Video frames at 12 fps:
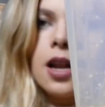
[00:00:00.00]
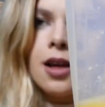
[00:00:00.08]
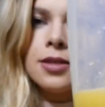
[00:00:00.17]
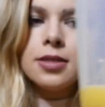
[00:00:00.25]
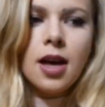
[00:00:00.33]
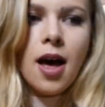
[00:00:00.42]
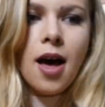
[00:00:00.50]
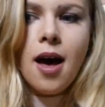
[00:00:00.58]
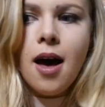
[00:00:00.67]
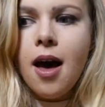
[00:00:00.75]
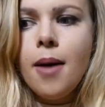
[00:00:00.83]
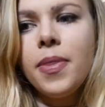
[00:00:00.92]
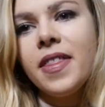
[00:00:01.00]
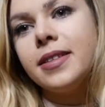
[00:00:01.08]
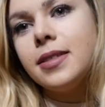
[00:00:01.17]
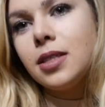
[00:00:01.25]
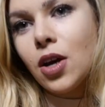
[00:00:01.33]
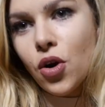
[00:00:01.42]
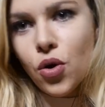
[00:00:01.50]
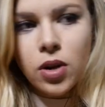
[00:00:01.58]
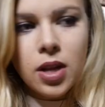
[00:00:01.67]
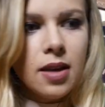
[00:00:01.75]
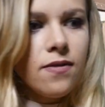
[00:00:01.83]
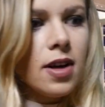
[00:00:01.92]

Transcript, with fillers: it on top. That's totally